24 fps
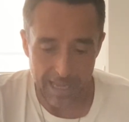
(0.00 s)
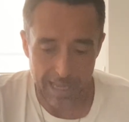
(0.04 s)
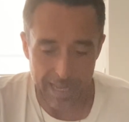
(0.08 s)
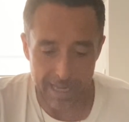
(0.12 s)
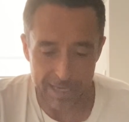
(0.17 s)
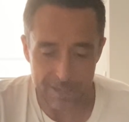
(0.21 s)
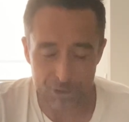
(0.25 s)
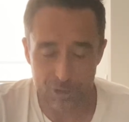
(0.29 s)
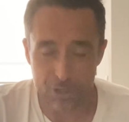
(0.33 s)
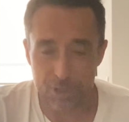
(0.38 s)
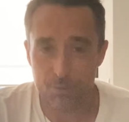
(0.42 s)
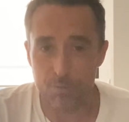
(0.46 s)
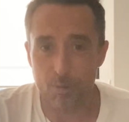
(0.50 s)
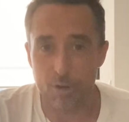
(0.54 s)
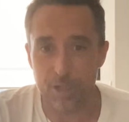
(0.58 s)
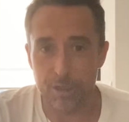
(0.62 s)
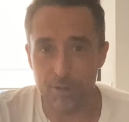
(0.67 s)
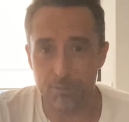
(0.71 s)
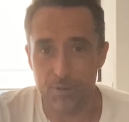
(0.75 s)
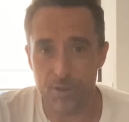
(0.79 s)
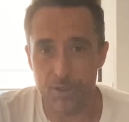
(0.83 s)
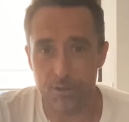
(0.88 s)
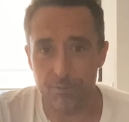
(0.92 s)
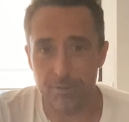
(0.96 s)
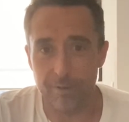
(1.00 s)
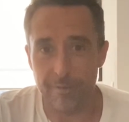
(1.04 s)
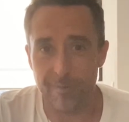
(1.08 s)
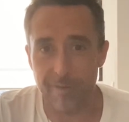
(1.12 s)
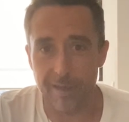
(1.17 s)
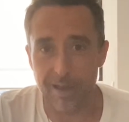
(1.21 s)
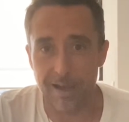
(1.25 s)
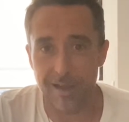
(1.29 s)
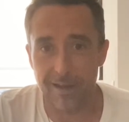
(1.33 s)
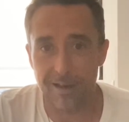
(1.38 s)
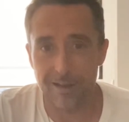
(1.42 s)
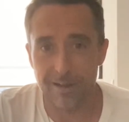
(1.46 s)
It's just what you do with
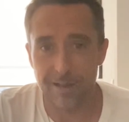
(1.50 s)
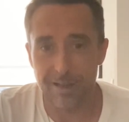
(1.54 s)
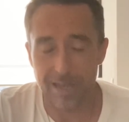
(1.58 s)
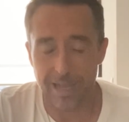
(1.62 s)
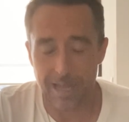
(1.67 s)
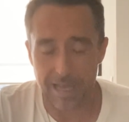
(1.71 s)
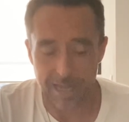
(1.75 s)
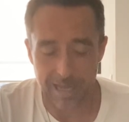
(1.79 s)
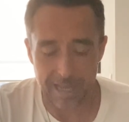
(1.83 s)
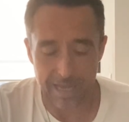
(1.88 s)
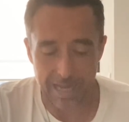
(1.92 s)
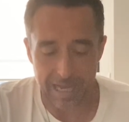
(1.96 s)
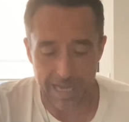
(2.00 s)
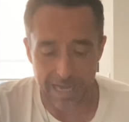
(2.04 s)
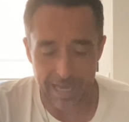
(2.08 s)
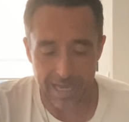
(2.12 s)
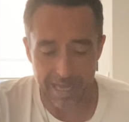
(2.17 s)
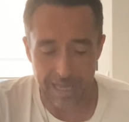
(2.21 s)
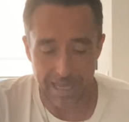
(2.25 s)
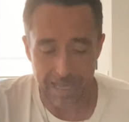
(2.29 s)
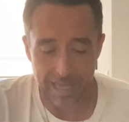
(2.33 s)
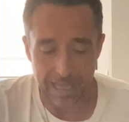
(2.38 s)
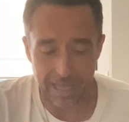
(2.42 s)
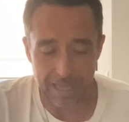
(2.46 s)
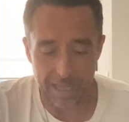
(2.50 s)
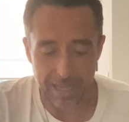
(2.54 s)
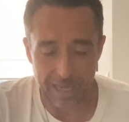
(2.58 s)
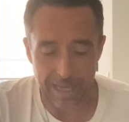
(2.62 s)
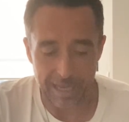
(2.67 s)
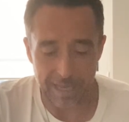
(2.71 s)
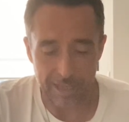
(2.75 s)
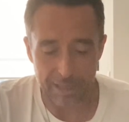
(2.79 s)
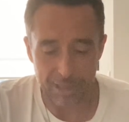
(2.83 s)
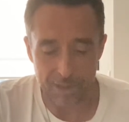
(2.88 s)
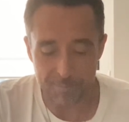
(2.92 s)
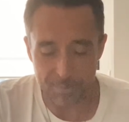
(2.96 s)
that.
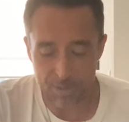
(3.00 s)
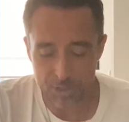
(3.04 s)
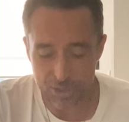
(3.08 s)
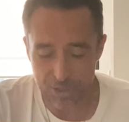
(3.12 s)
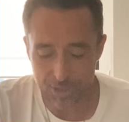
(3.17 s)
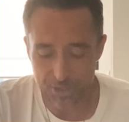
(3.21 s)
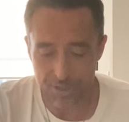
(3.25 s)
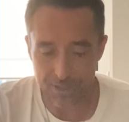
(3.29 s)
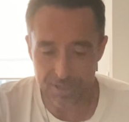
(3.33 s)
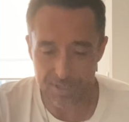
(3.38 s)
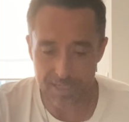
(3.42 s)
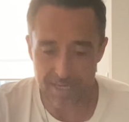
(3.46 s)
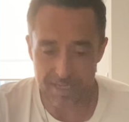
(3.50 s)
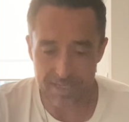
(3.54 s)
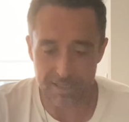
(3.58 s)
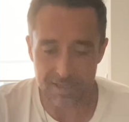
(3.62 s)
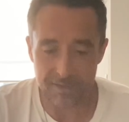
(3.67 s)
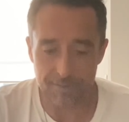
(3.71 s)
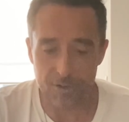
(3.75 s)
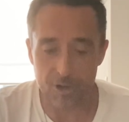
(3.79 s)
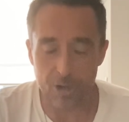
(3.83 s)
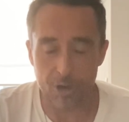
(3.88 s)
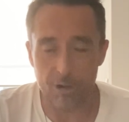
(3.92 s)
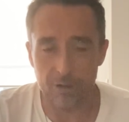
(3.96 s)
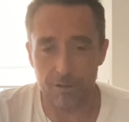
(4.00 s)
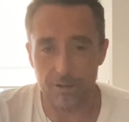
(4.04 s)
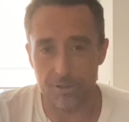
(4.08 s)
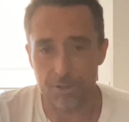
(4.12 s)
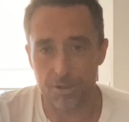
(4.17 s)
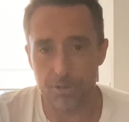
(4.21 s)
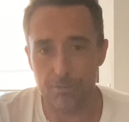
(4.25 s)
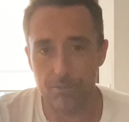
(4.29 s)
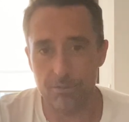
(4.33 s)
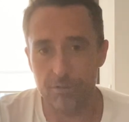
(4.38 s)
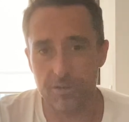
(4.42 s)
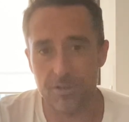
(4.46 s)
The Magician says you've got all the
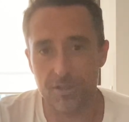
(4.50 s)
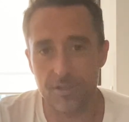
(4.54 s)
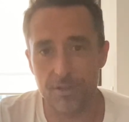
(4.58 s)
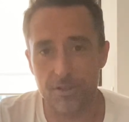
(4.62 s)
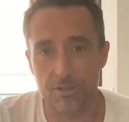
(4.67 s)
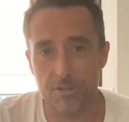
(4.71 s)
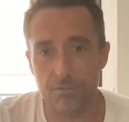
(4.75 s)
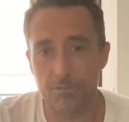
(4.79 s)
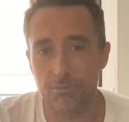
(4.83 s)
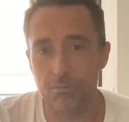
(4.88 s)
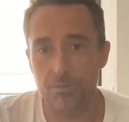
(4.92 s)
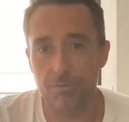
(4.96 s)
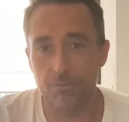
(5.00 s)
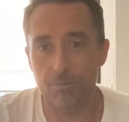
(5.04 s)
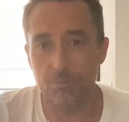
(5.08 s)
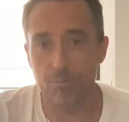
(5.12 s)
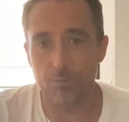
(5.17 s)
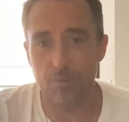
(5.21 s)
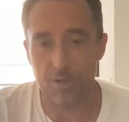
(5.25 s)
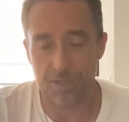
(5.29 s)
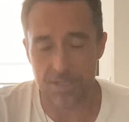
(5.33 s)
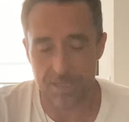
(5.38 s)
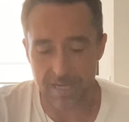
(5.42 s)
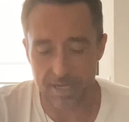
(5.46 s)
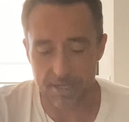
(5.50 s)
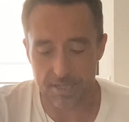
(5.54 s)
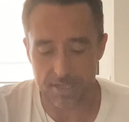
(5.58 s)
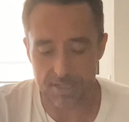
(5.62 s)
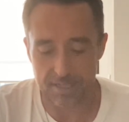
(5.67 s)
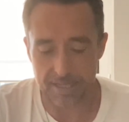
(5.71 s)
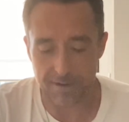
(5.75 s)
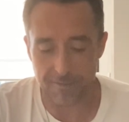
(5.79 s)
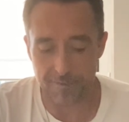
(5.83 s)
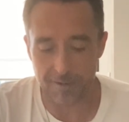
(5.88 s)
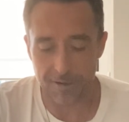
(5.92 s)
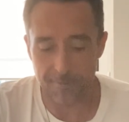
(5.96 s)
tools to do what's
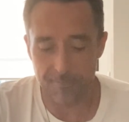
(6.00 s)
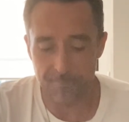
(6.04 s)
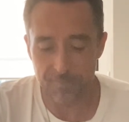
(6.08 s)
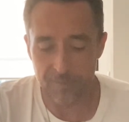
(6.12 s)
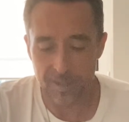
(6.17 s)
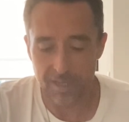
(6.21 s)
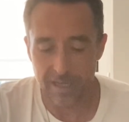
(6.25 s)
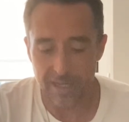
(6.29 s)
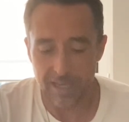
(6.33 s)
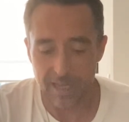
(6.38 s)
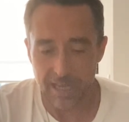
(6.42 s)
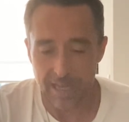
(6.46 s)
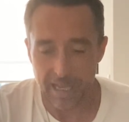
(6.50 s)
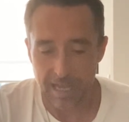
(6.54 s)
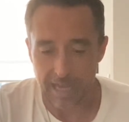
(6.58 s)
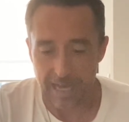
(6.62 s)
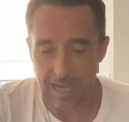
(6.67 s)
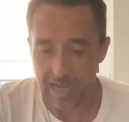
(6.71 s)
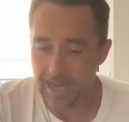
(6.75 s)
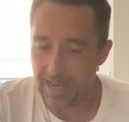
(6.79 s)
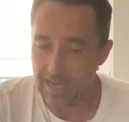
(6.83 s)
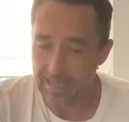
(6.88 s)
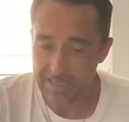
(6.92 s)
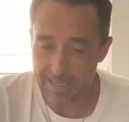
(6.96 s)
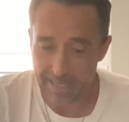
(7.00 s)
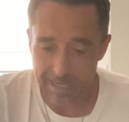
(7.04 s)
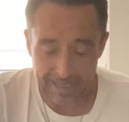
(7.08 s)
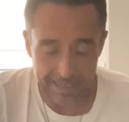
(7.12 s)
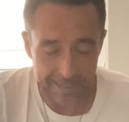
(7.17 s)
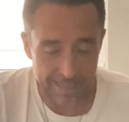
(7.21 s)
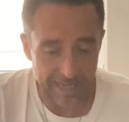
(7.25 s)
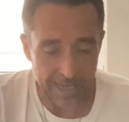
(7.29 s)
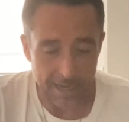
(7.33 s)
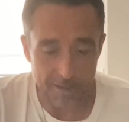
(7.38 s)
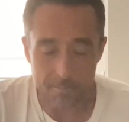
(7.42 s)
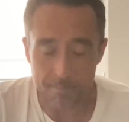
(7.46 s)
necessary.
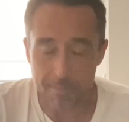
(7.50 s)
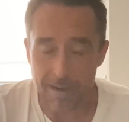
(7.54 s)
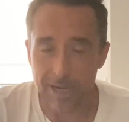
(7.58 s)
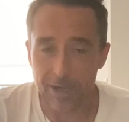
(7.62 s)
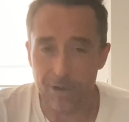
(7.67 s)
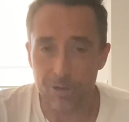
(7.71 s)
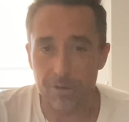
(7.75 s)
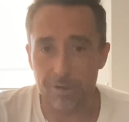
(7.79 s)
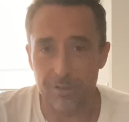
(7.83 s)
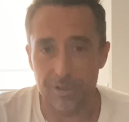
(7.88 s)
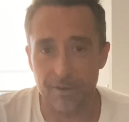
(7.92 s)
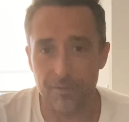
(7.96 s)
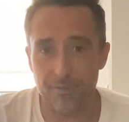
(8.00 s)
Again, my only